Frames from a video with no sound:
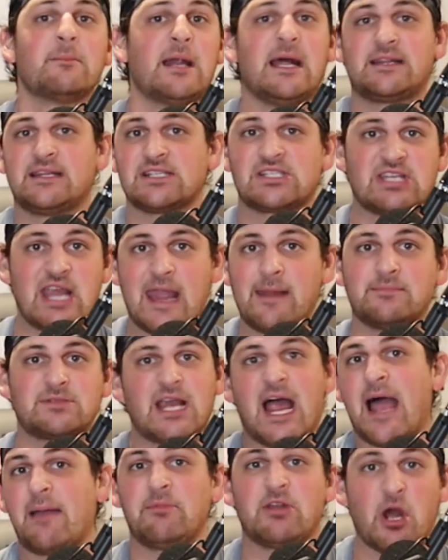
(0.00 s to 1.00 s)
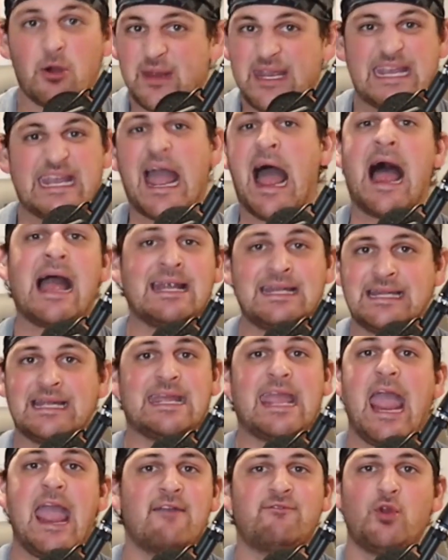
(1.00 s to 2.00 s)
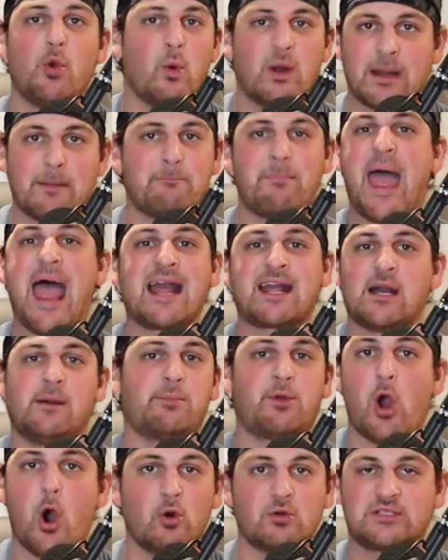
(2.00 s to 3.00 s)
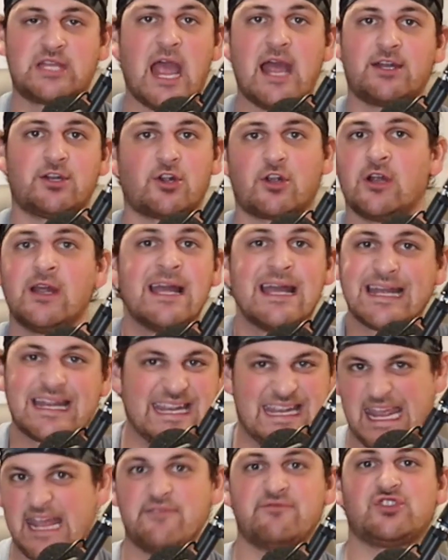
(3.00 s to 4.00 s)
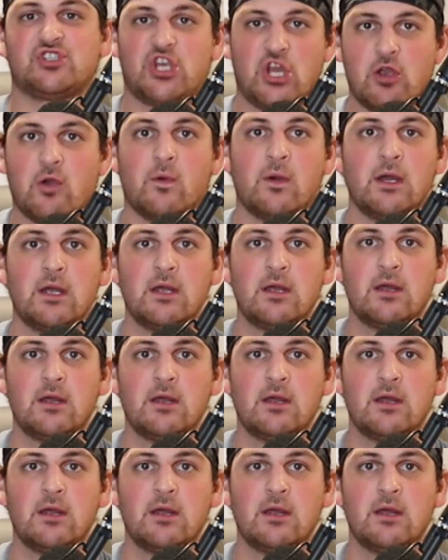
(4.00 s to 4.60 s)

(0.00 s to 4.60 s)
but at the same time, you know, he kind of gave you what a backup goaltender gives you.